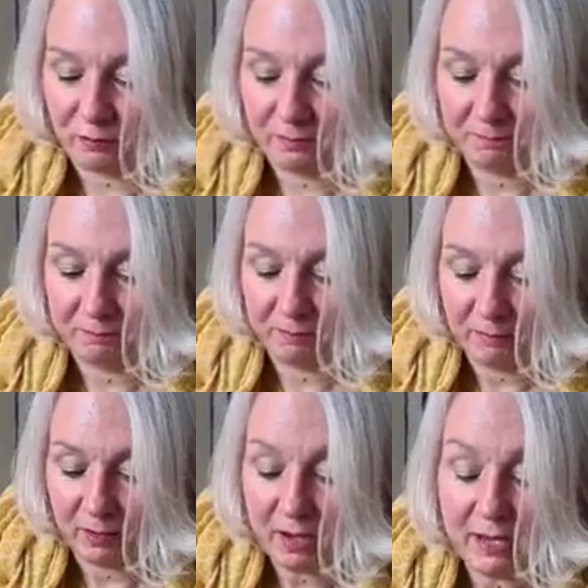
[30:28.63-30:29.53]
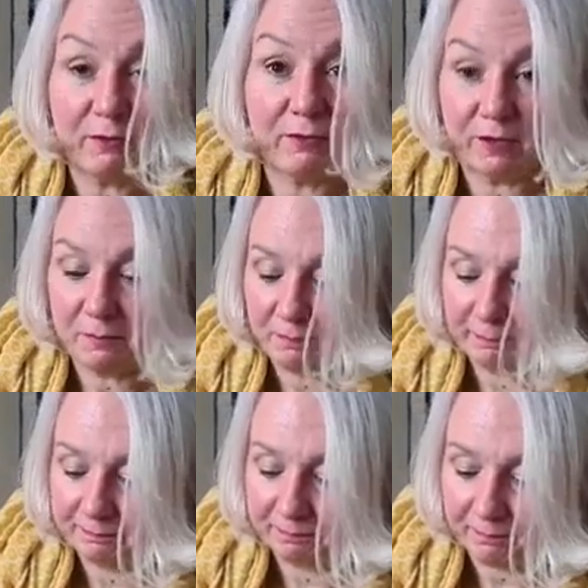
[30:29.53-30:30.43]
tree. Hi Christine.
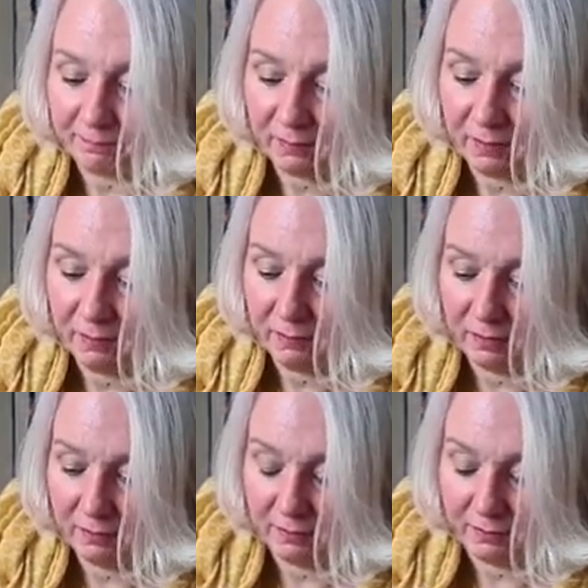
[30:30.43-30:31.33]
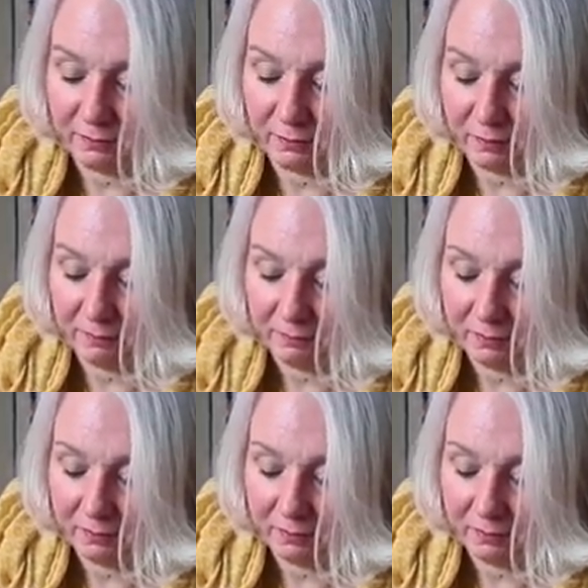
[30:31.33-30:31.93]
It's for